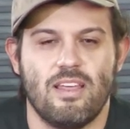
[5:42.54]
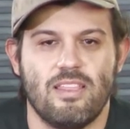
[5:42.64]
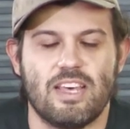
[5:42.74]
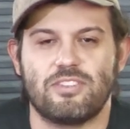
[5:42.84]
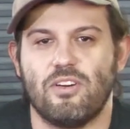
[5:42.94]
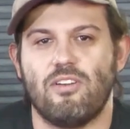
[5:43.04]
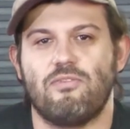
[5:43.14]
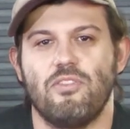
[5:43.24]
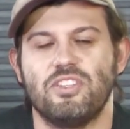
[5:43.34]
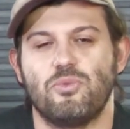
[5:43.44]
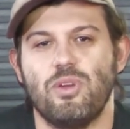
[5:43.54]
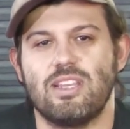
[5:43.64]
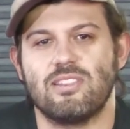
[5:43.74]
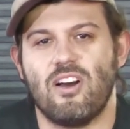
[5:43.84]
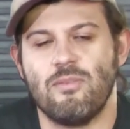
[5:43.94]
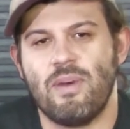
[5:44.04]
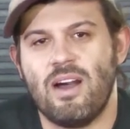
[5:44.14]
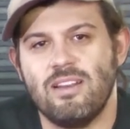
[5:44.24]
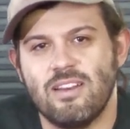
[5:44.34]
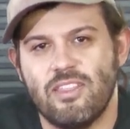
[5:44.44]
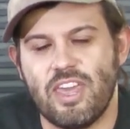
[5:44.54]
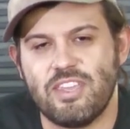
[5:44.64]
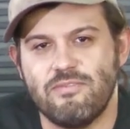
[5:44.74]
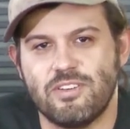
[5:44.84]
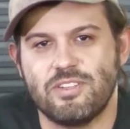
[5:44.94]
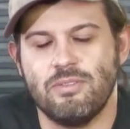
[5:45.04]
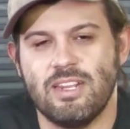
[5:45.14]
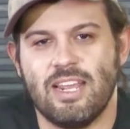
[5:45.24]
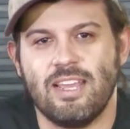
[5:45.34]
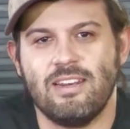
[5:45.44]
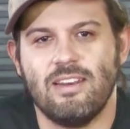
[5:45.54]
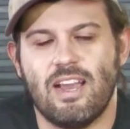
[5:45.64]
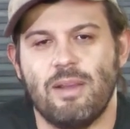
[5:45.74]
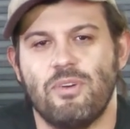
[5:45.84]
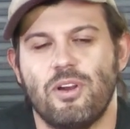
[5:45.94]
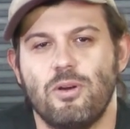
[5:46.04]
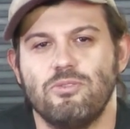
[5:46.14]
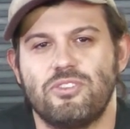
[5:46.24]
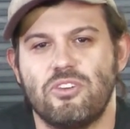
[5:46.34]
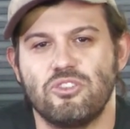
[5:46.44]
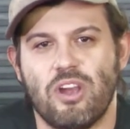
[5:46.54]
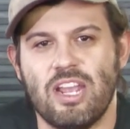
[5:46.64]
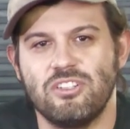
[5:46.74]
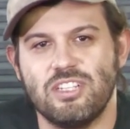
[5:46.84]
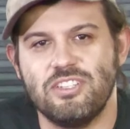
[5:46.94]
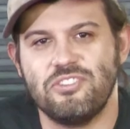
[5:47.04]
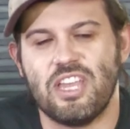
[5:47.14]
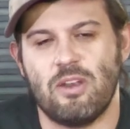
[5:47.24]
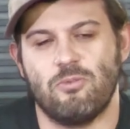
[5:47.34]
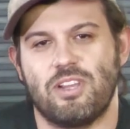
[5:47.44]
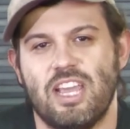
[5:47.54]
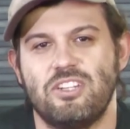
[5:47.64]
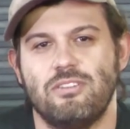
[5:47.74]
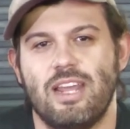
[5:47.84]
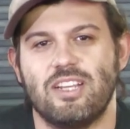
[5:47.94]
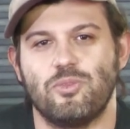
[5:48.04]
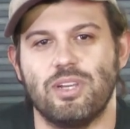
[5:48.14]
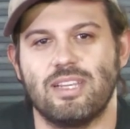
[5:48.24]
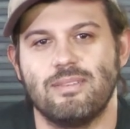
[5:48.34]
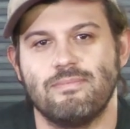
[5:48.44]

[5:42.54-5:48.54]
That's all for this week in Longmont. Thank you for tuning in. I'm your host, Sergio Angelis, and we'll catch you next week.